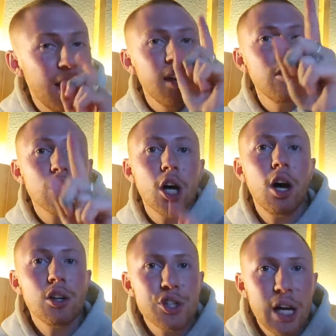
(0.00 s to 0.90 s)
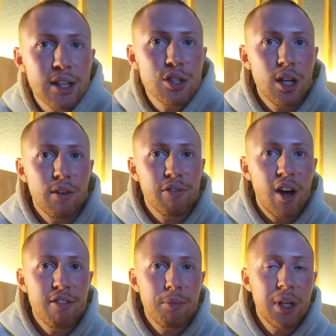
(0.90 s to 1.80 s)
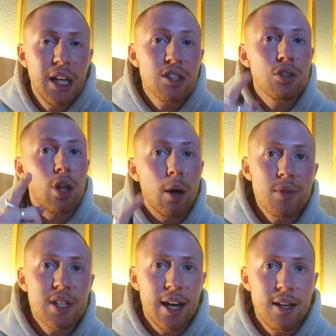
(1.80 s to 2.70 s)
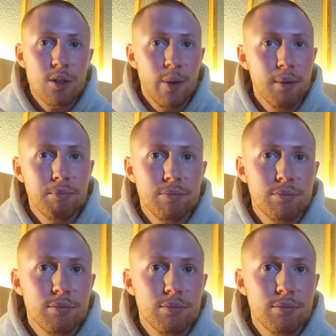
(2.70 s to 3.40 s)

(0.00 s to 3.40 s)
If you can't change it in 5 minutes, don't say it to them.